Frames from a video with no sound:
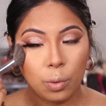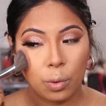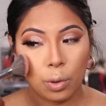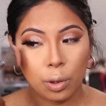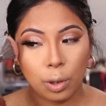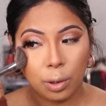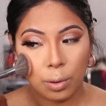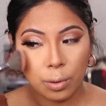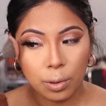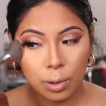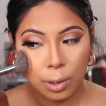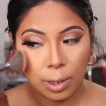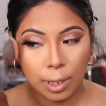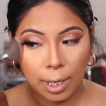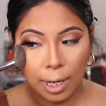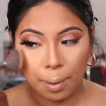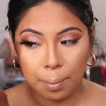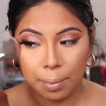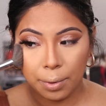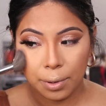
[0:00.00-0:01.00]
close to the
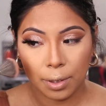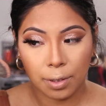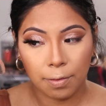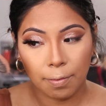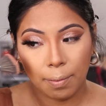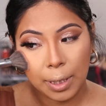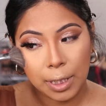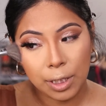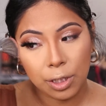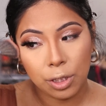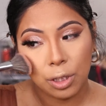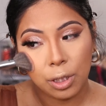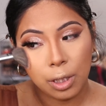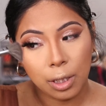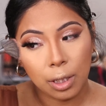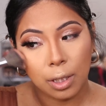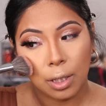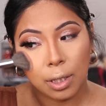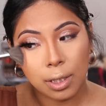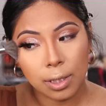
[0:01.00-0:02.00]
apples of my
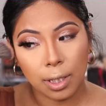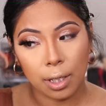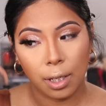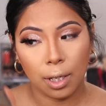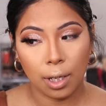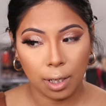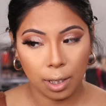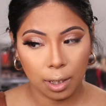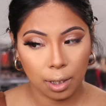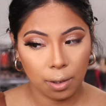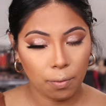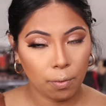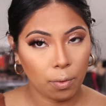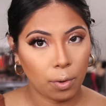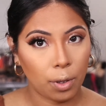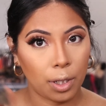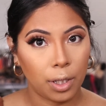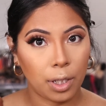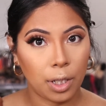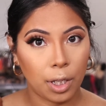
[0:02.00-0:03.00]
cheek because I kind of
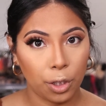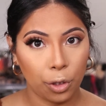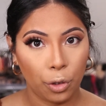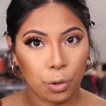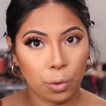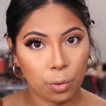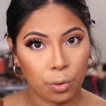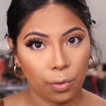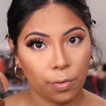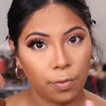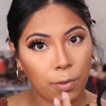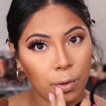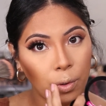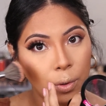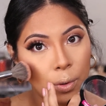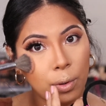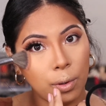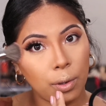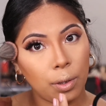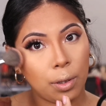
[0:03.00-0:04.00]
want a
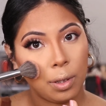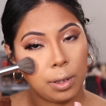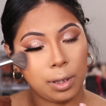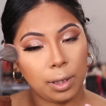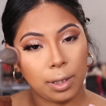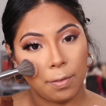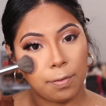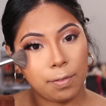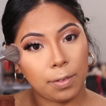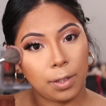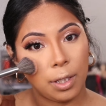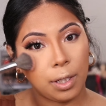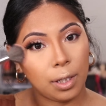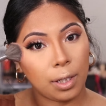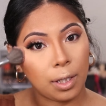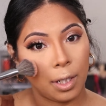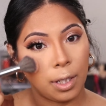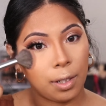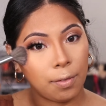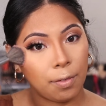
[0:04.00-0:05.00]
youthful lifting
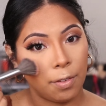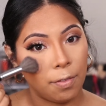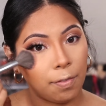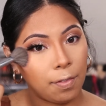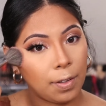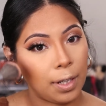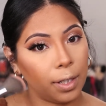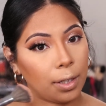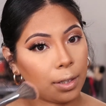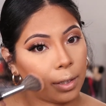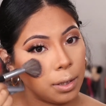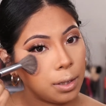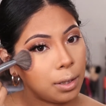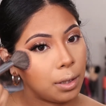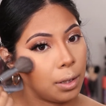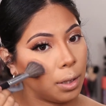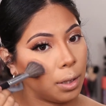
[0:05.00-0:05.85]
kind of effect.